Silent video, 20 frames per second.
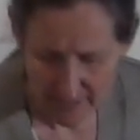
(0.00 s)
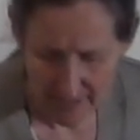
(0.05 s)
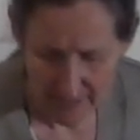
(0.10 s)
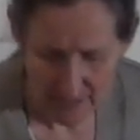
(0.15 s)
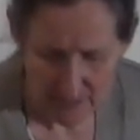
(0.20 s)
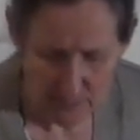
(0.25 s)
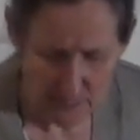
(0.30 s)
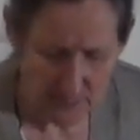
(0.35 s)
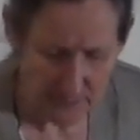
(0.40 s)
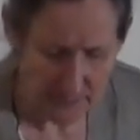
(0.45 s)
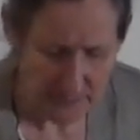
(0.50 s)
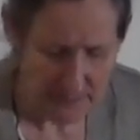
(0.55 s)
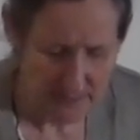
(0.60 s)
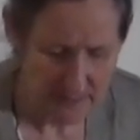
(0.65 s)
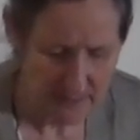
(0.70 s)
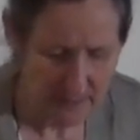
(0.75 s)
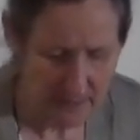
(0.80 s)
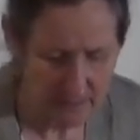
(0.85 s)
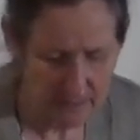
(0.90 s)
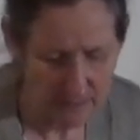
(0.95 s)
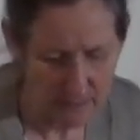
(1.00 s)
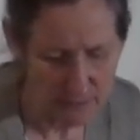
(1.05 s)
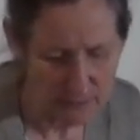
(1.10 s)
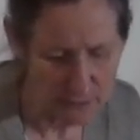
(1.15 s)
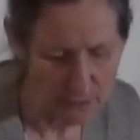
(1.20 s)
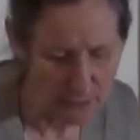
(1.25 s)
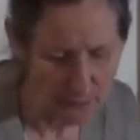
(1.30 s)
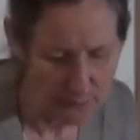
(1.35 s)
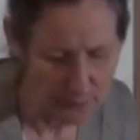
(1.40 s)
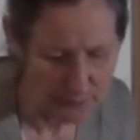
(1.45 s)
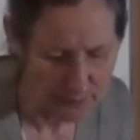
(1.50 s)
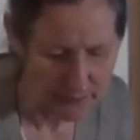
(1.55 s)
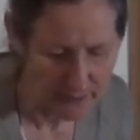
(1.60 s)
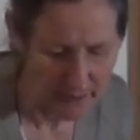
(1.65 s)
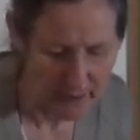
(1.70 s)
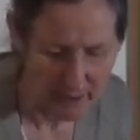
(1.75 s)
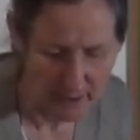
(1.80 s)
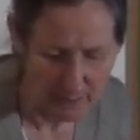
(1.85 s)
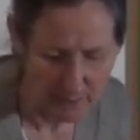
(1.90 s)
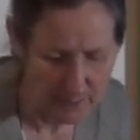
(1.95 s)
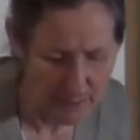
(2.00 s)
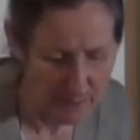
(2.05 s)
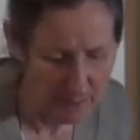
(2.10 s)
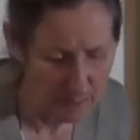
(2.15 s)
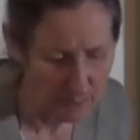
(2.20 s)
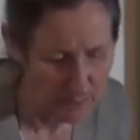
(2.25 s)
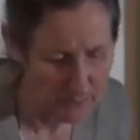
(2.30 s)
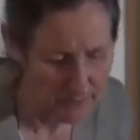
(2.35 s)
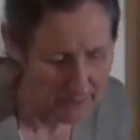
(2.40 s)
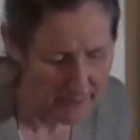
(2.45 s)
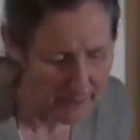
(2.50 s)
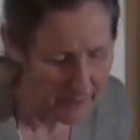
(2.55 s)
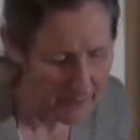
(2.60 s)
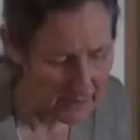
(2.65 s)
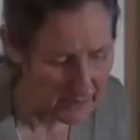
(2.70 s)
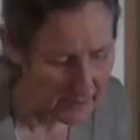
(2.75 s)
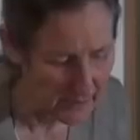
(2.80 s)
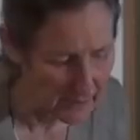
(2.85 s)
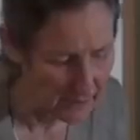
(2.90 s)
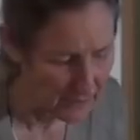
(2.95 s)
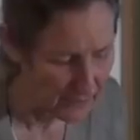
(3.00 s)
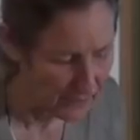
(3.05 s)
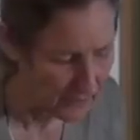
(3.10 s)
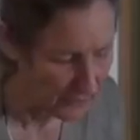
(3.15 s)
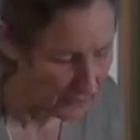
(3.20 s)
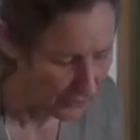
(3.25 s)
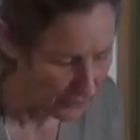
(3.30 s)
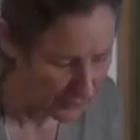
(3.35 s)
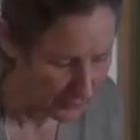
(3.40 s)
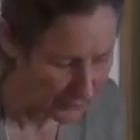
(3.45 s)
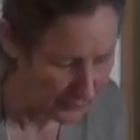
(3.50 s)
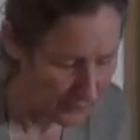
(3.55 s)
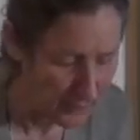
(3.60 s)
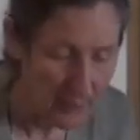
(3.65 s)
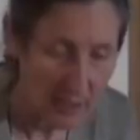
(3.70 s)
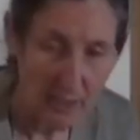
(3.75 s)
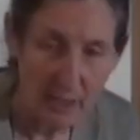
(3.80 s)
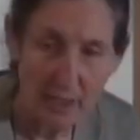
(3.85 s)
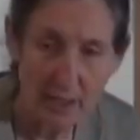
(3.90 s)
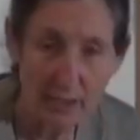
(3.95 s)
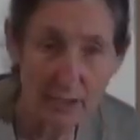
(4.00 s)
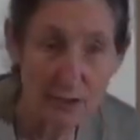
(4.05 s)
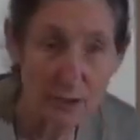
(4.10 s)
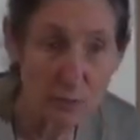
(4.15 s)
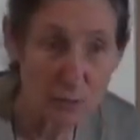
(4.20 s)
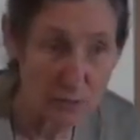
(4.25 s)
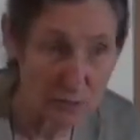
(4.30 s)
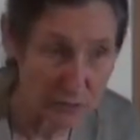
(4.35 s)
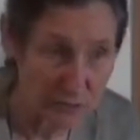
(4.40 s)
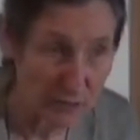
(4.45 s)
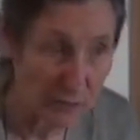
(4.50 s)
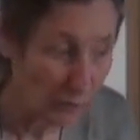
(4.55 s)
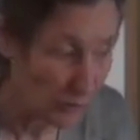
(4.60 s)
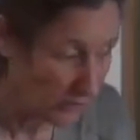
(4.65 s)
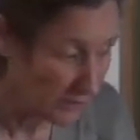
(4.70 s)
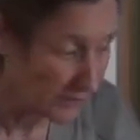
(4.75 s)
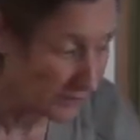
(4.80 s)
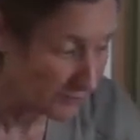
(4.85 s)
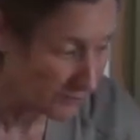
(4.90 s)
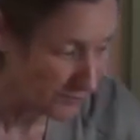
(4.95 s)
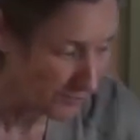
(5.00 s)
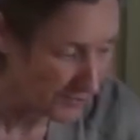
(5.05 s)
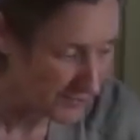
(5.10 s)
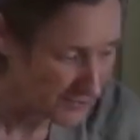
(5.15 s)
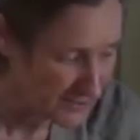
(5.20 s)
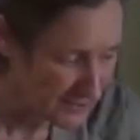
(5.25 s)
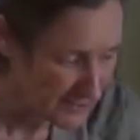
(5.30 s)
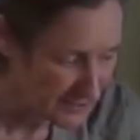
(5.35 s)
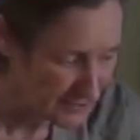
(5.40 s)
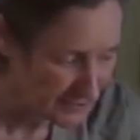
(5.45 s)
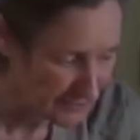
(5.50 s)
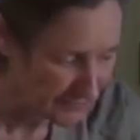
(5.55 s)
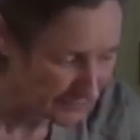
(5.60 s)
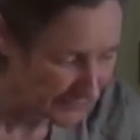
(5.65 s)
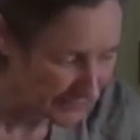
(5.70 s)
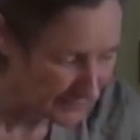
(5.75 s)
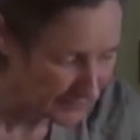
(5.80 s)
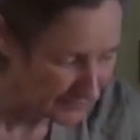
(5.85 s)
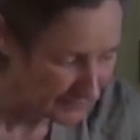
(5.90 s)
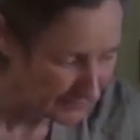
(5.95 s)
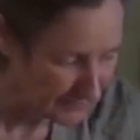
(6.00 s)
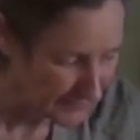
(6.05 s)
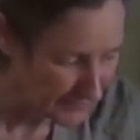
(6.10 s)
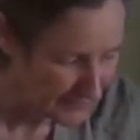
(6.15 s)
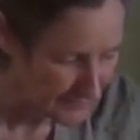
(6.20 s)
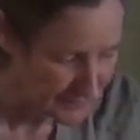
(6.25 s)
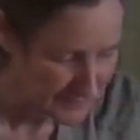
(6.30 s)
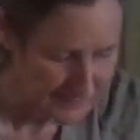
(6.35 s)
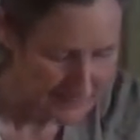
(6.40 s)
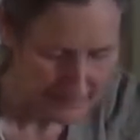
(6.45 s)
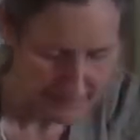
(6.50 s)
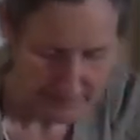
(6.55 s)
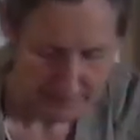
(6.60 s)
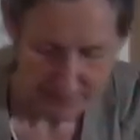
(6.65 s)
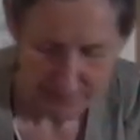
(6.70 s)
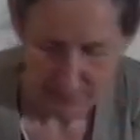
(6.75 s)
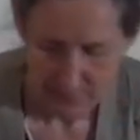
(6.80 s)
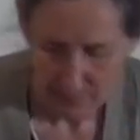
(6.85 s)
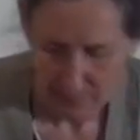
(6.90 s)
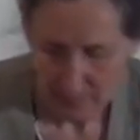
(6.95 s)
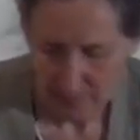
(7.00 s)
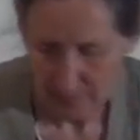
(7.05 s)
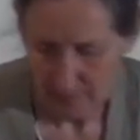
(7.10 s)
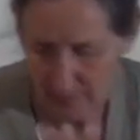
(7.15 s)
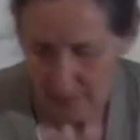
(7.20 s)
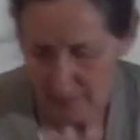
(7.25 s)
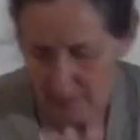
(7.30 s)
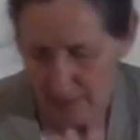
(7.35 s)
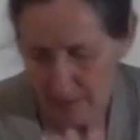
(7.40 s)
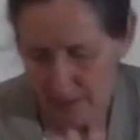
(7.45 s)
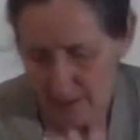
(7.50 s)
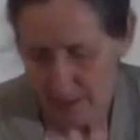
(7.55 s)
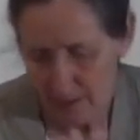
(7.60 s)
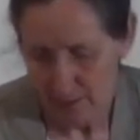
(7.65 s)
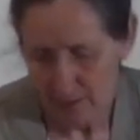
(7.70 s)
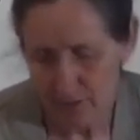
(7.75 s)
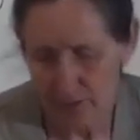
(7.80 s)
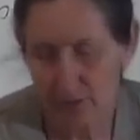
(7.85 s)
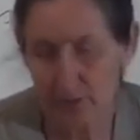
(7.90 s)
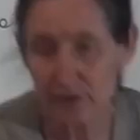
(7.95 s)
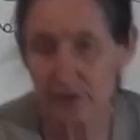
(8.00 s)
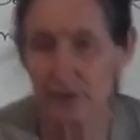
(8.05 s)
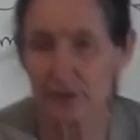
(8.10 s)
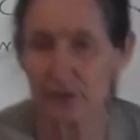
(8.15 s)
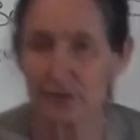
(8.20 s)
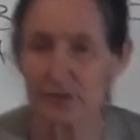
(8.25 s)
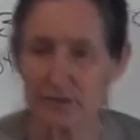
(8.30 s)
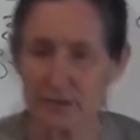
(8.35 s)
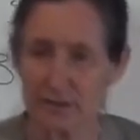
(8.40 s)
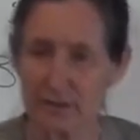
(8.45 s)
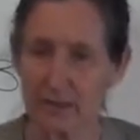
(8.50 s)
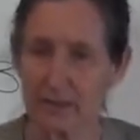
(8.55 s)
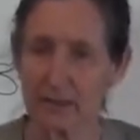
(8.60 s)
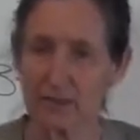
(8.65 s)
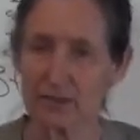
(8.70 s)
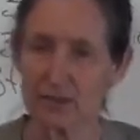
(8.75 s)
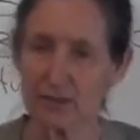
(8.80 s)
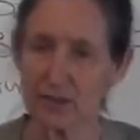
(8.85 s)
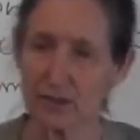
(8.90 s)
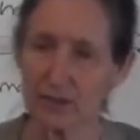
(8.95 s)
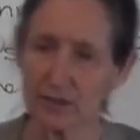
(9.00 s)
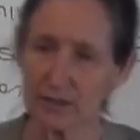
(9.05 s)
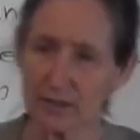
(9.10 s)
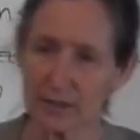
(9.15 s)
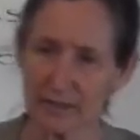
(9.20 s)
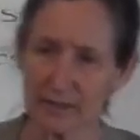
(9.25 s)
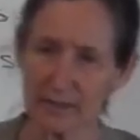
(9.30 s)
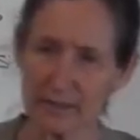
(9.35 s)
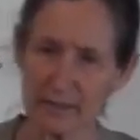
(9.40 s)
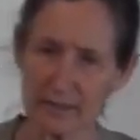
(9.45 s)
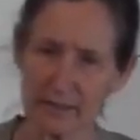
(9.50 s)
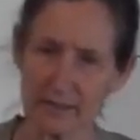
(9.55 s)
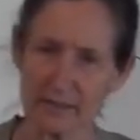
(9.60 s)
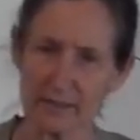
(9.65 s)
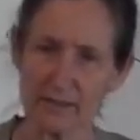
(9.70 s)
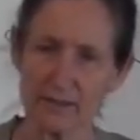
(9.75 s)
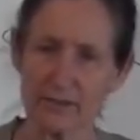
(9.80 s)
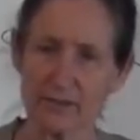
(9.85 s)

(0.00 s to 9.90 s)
it has been said that you put cayenne pepper with any other herb and you will, will increase its effectiveness. You can use it internally